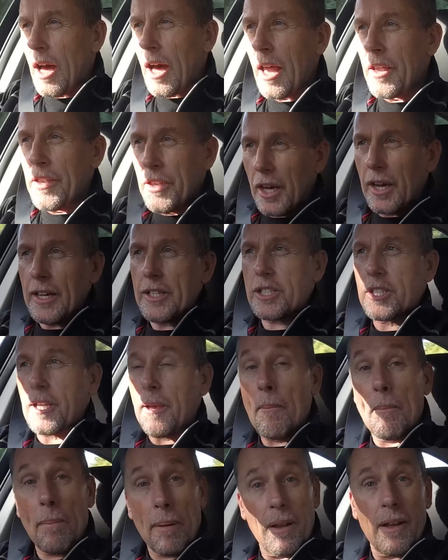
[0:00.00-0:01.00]
A nice
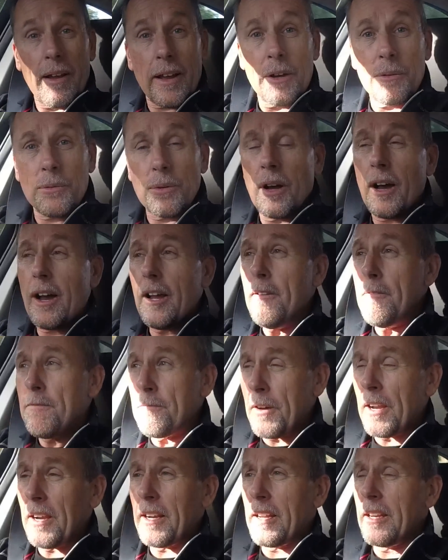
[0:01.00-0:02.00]
compliant ride,
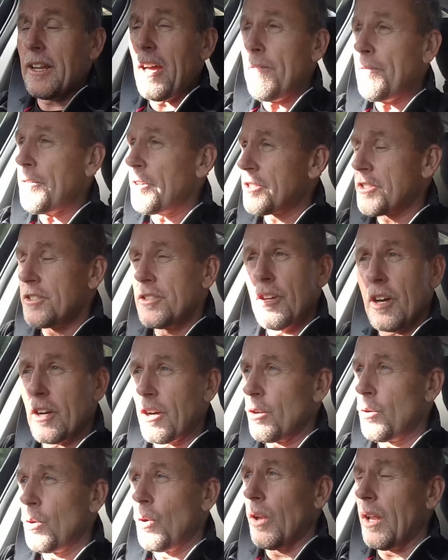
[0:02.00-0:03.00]
funnily enough. It's not
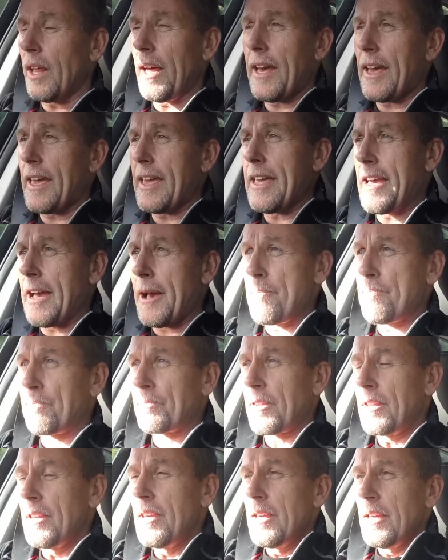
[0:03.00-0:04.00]
at all
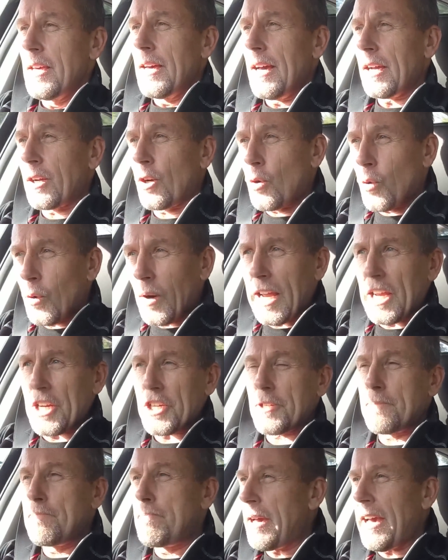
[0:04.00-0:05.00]
a
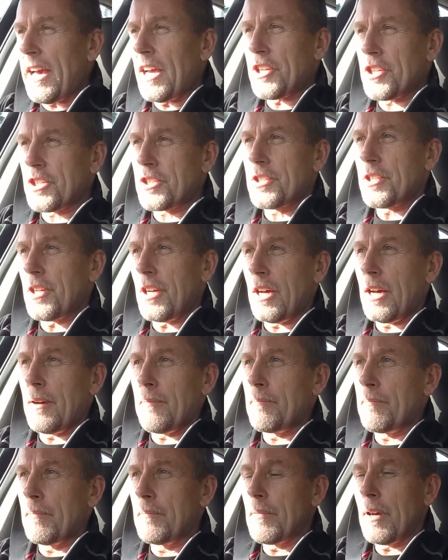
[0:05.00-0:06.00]
crash bash
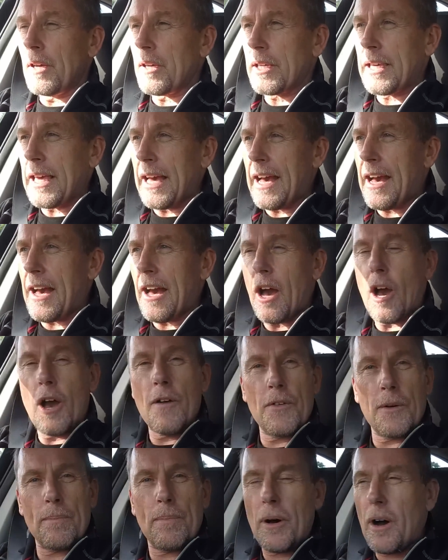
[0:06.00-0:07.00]
car
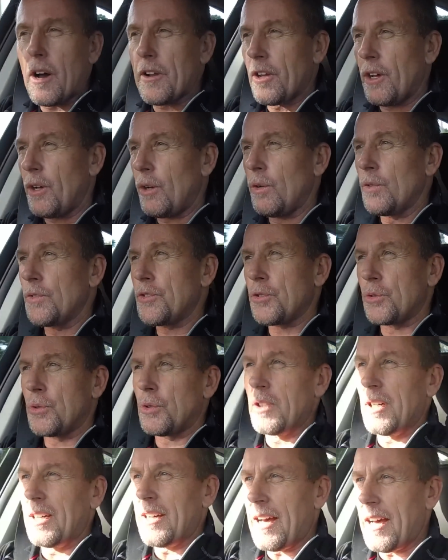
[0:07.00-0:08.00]
over potholes
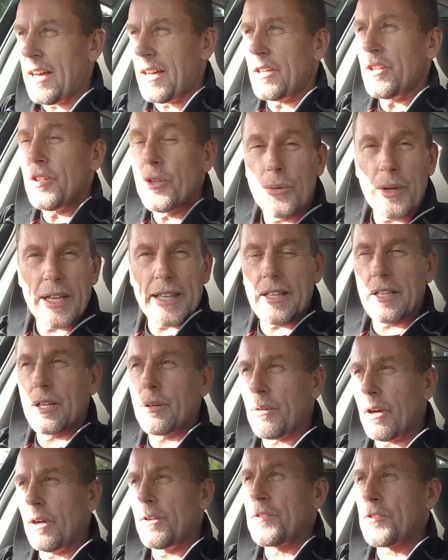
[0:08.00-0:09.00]
or irregular
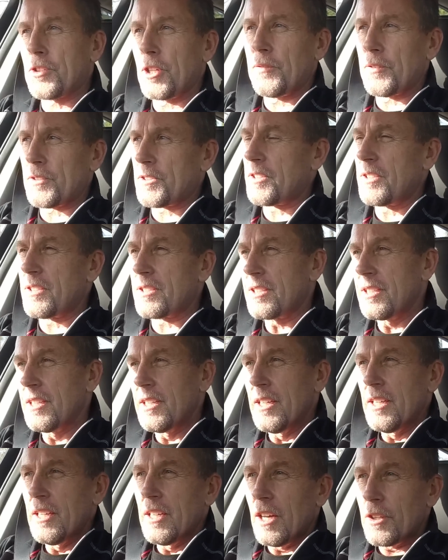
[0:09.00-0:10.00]
road surfaces.
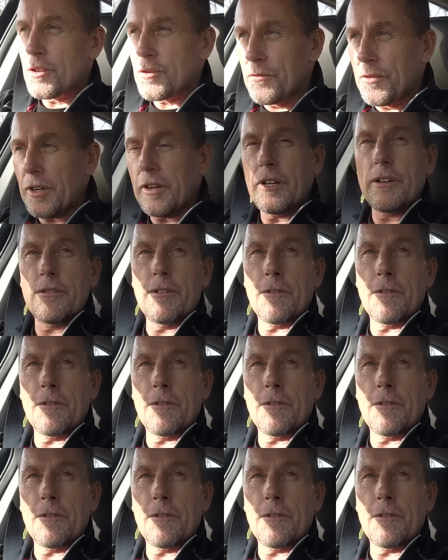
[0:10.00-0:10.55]
It's very